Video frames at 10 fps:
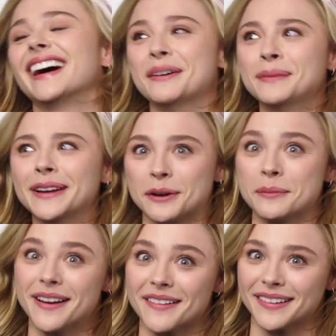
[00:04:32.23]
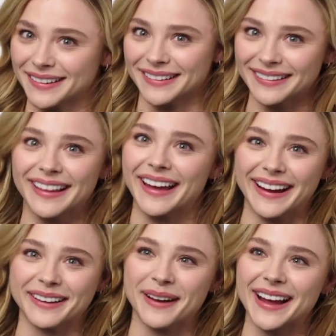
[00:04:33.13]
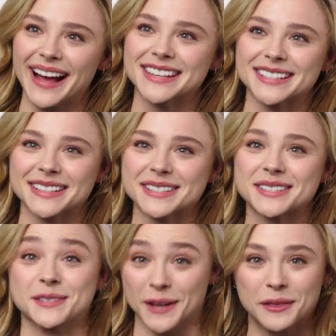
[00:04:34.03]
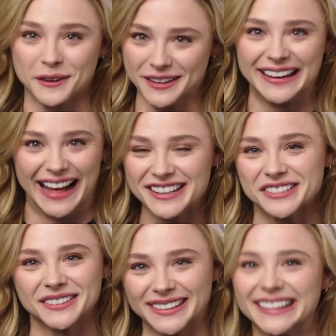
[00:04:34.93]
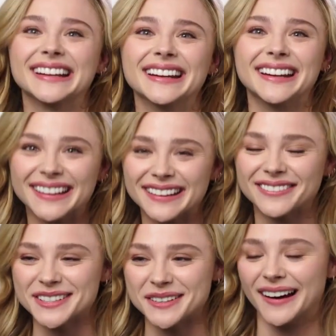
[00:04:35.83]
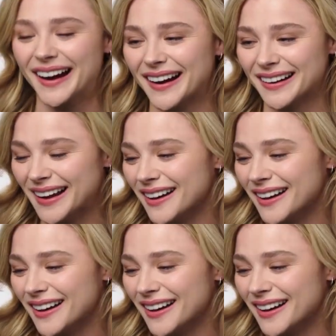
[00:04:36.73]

I'm like American. Like, my accent is Southern naturally if I don't iron it